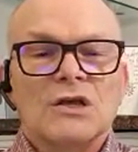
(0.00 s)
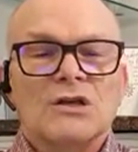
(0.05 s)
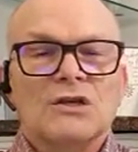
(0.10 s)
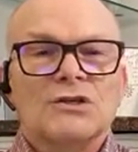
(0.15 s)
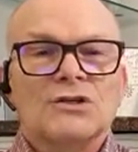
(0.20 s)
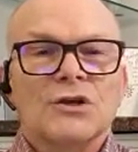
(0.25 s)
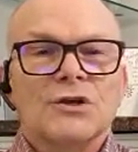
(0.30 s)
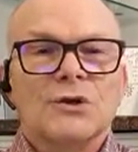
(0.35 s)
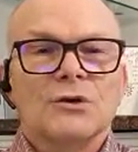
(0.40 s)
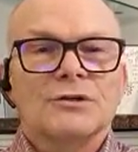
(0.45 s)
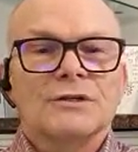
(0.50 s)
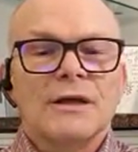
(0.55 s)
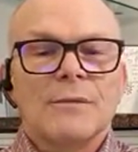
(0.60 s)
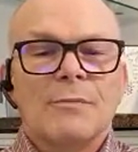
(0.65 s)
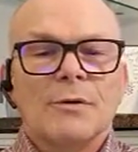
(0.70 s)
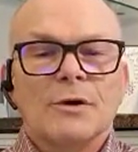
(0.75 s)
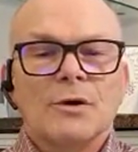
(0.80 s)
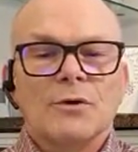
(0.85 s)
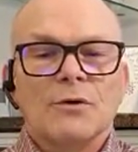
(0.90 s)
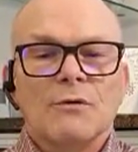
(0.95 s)
so your
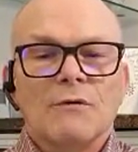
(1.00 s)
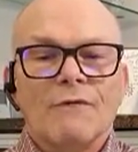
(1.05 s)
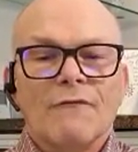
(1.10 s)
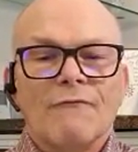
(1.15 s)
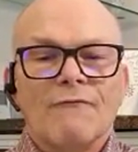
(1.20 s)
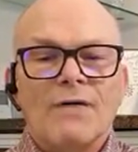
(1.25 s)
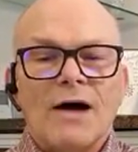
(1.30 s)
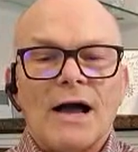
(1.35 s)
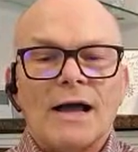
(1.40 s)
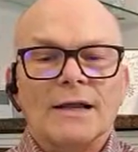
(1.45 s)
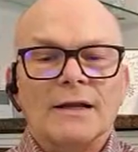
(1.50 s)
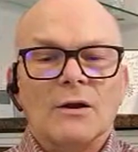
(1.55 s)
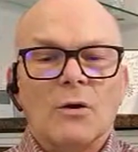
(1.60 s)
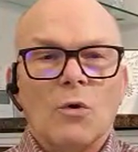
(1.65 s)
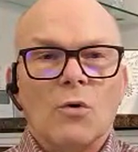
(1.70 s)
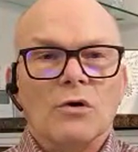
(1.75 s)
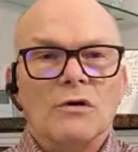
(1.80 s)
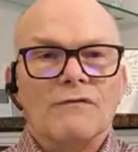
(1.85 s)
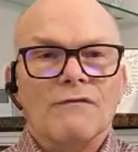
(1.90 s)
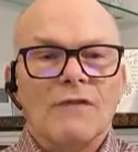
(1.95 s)
typical fight
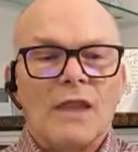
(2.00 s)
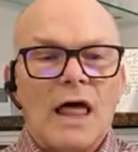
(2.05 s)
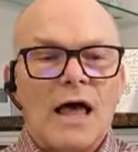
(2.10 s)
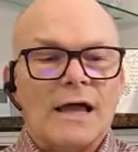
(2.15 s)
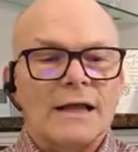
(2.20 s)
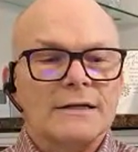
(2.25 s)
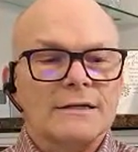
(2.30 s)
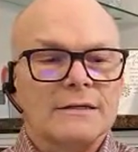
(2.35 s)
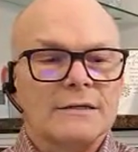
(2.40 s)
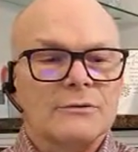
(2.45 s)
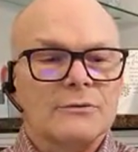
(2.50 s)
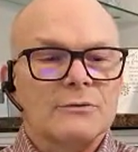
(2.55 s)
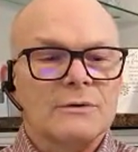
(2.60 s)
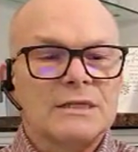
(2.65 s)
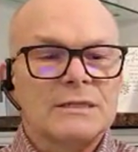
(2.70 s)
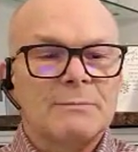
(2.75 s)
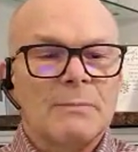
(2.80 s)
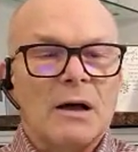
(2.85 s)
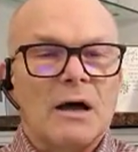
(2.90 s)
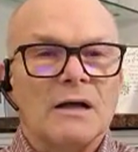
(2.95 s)
or flight
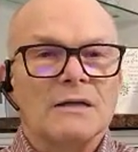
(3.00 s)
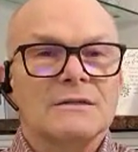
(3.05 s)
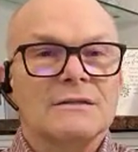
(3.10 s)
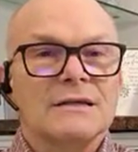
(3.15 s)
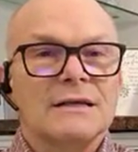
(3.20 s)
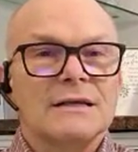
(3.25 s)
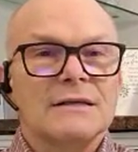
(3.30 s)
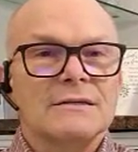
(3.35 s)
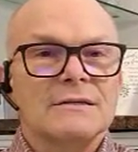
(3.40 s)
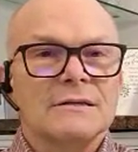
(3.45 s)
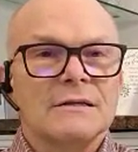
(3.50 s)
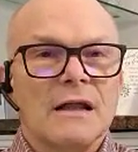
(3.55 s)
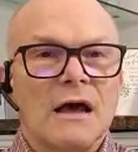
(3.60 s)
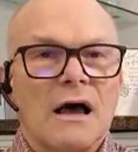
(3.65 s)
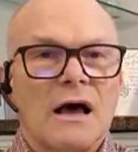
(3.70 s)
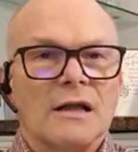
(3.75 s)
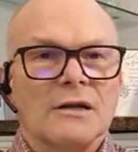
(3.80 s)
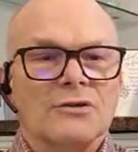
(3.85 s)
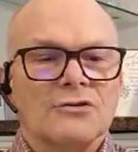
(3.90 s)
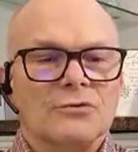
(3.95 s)
response is
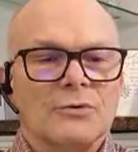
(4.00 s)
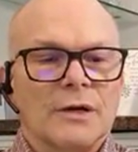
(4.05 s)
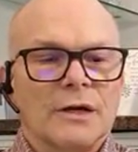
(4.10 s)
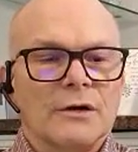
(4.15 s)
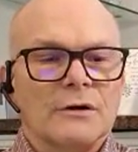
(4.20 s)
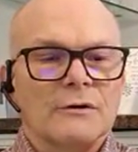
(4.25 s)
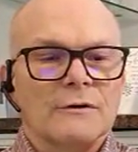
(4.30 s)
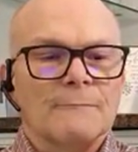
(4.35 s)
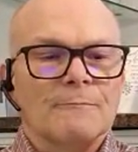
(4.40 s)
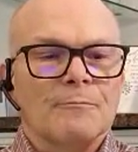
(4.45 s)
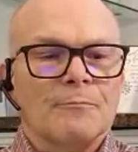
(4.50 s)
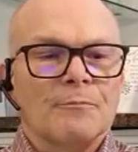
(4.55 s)
not triggered.